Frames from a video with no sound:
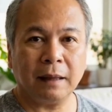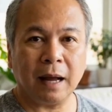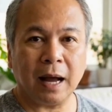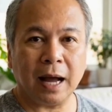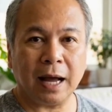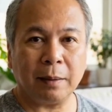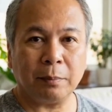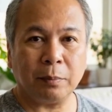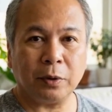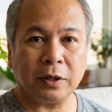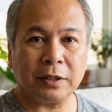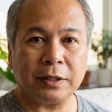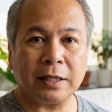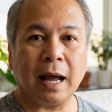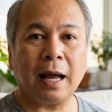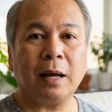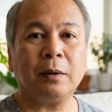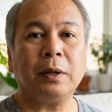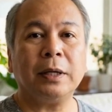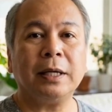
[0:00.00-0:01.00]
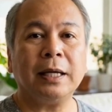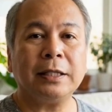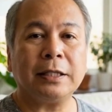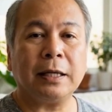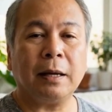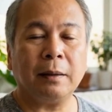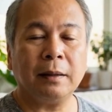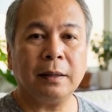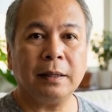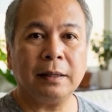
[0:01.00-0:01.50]

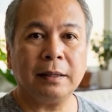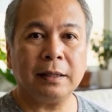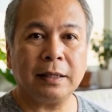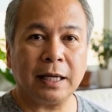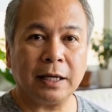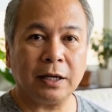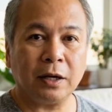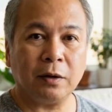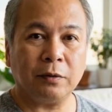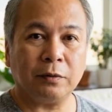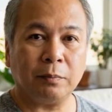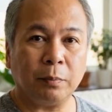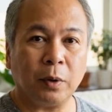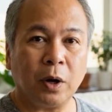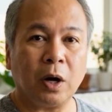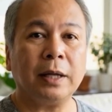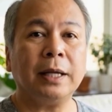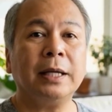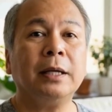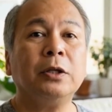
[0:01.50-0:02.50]
hyperthyroidism, think of body